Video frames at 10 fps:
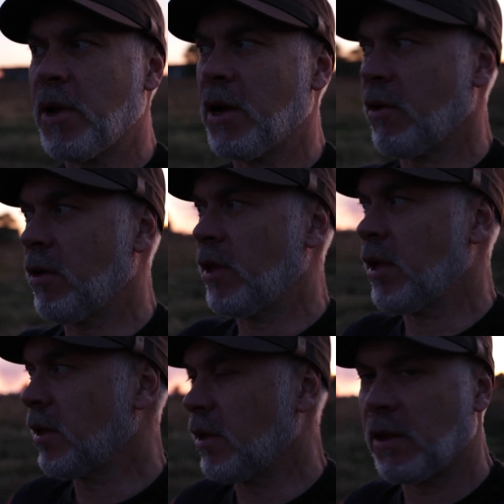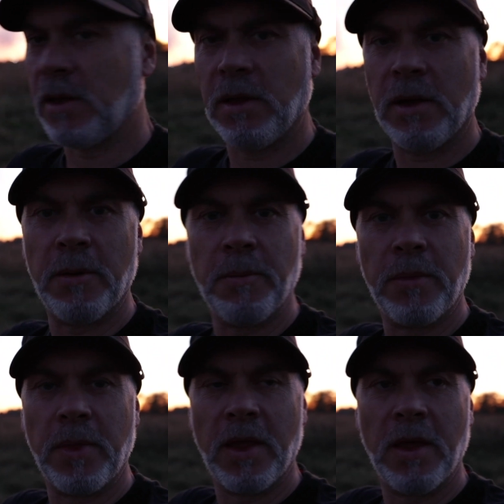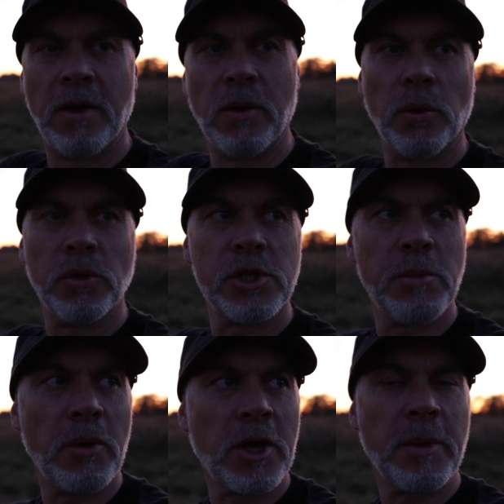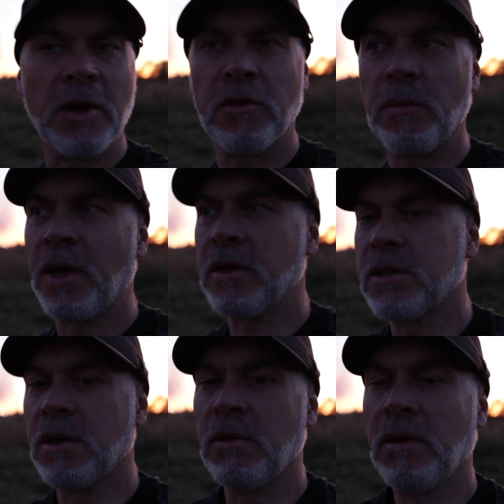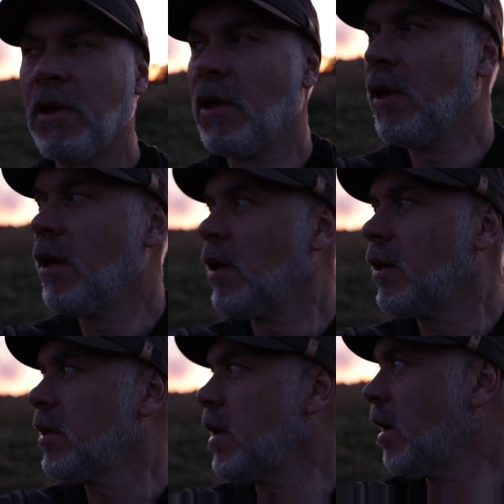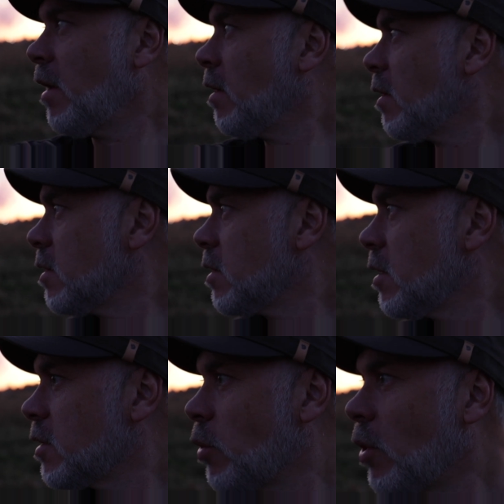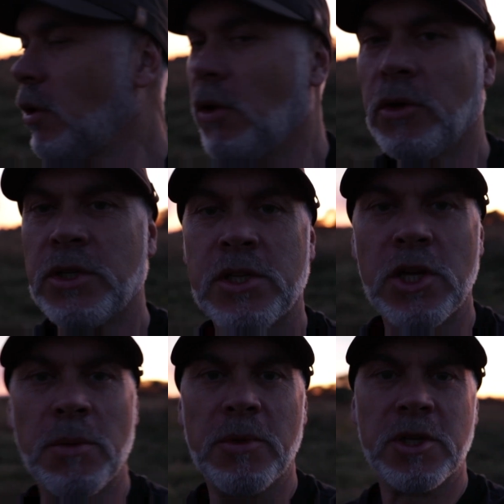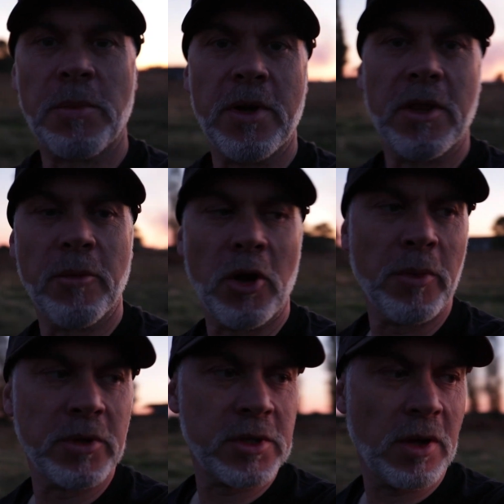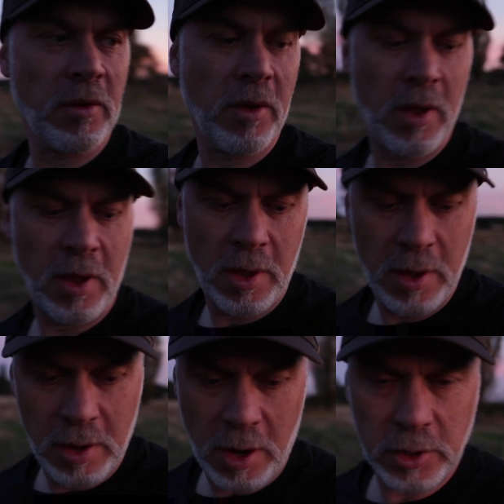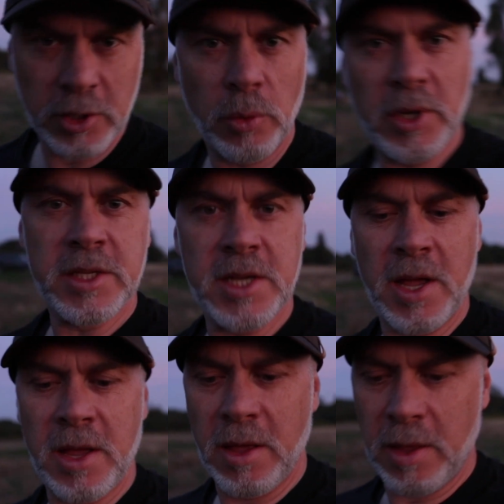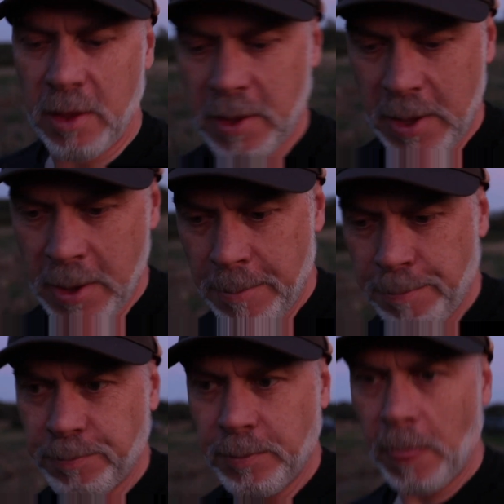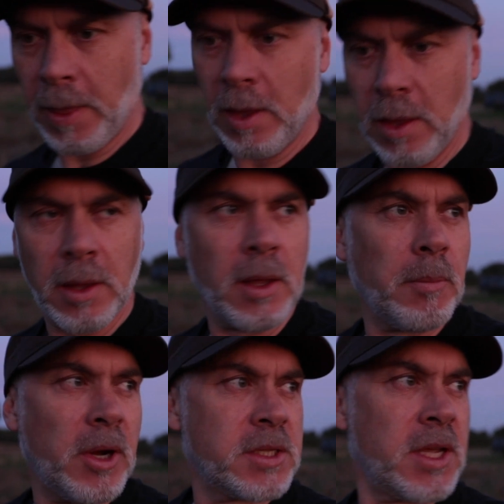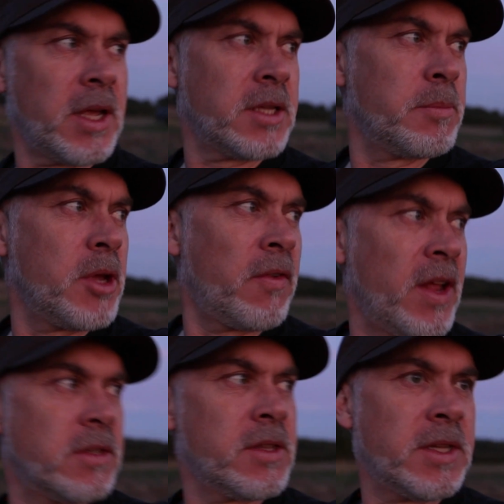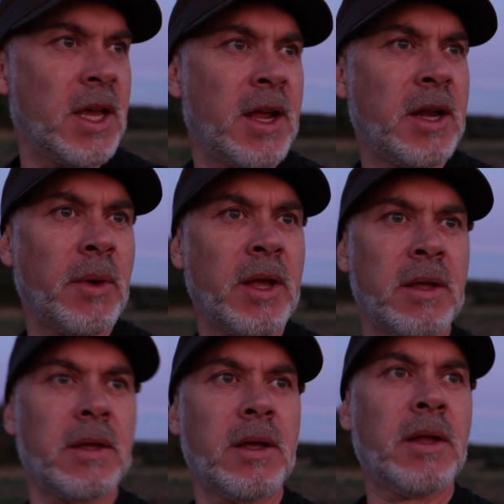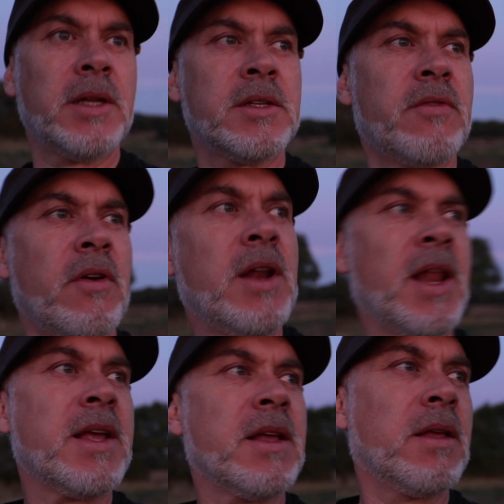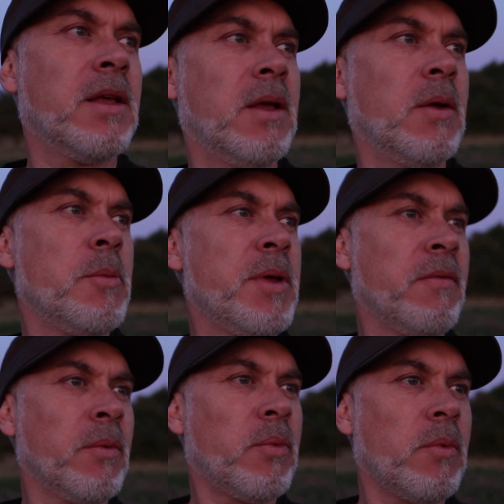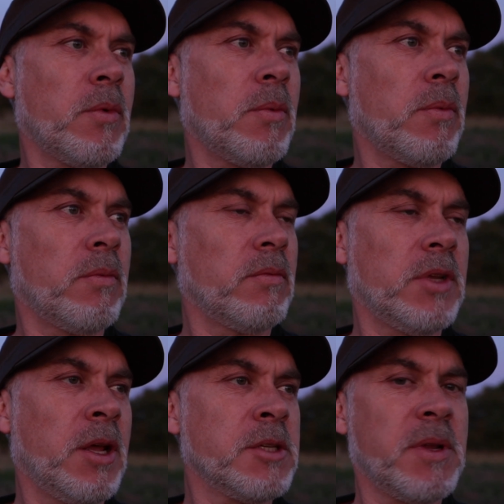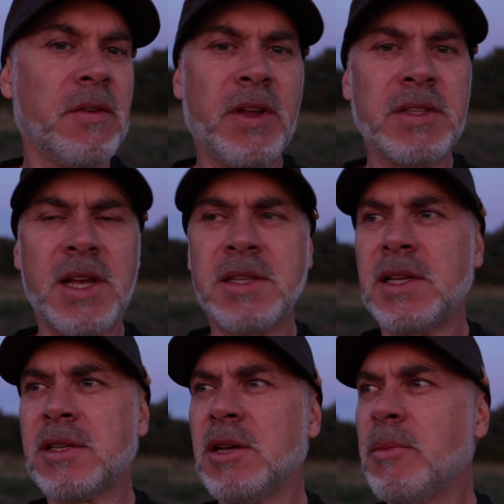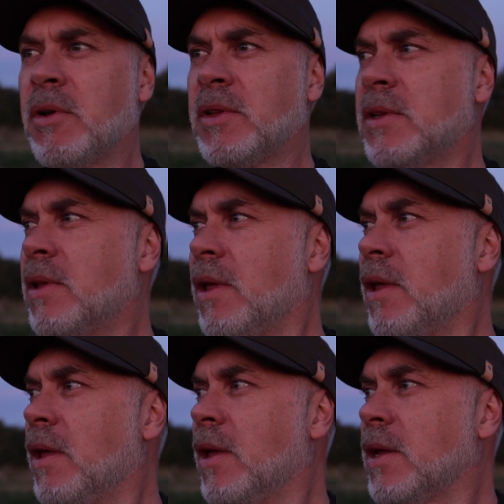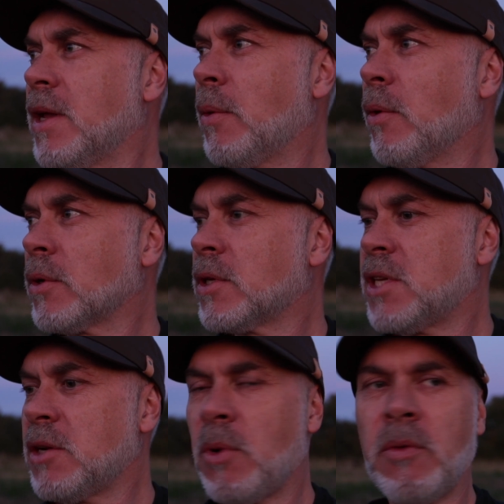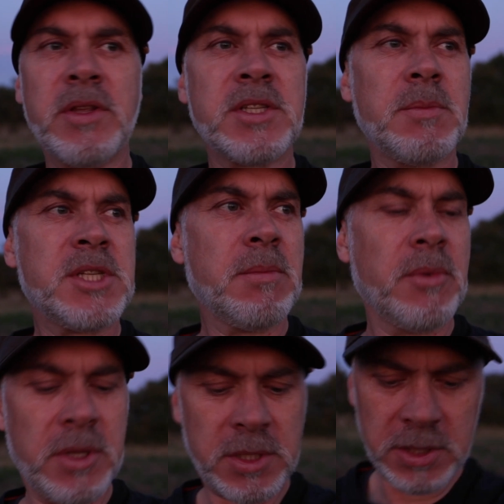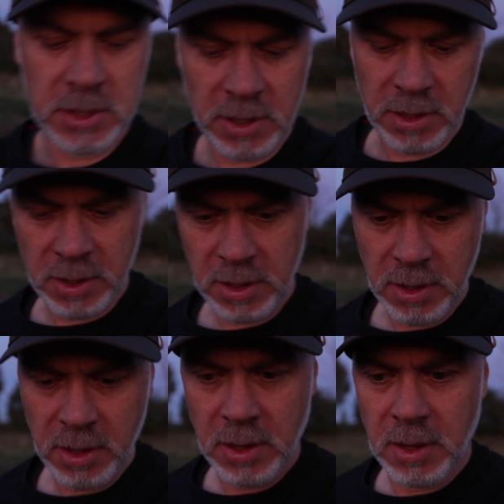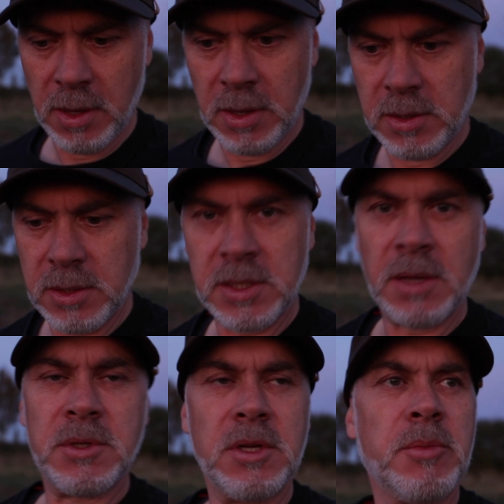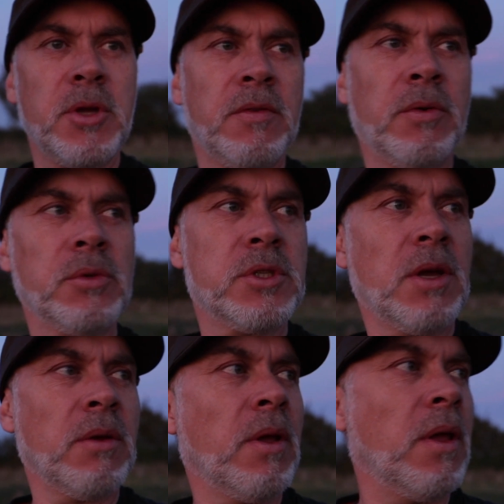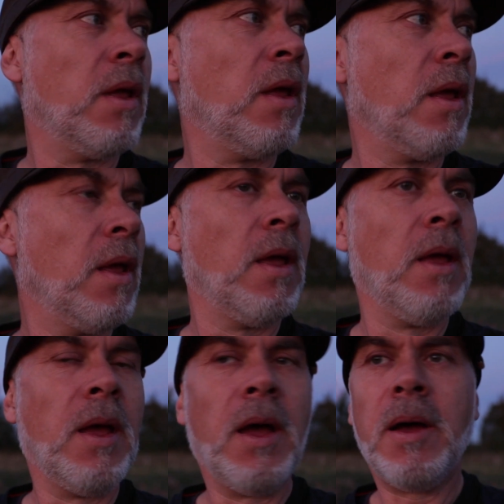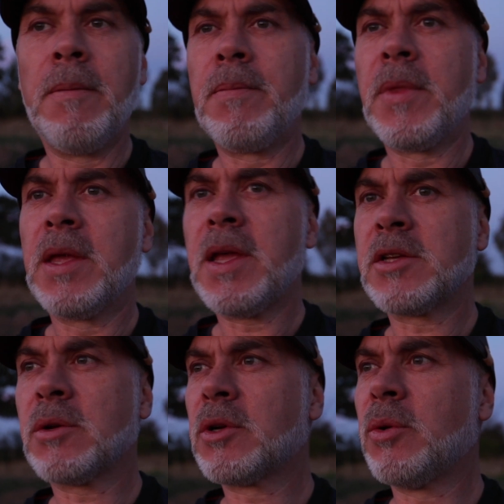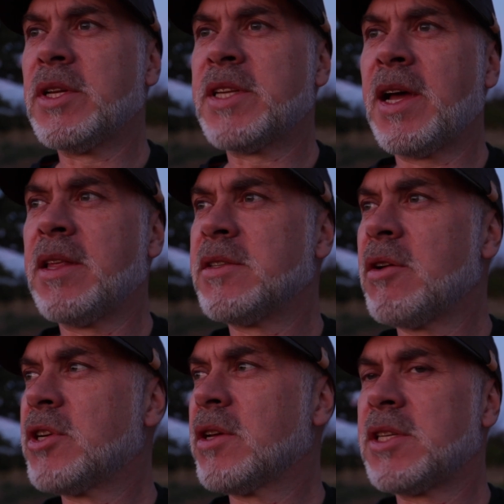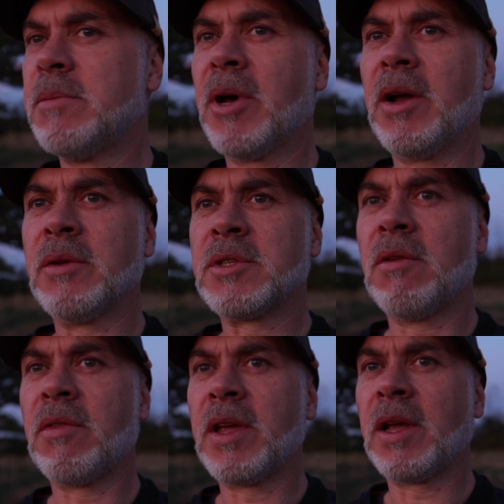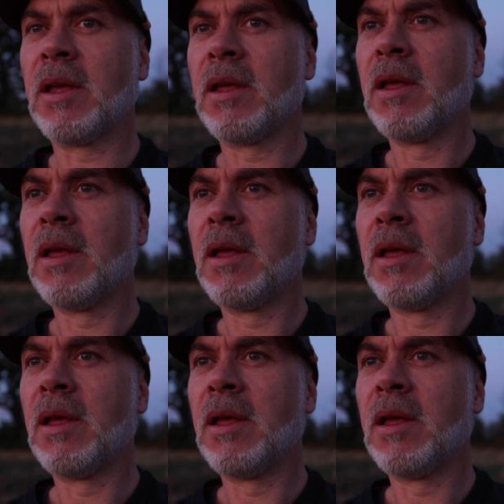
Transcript: background there. All the smoke coming up from that. So yeah, quite a lot of disturbance up here at the moment. So I'm going to call it a day. But it's a beautiful end to the day anyway, and it's very late. It's been a fantastic summer, and considering we're in September, this is absolutely beautiful. So so I'm going to call it a day. There's no chance of seeing barn owls, I don't think.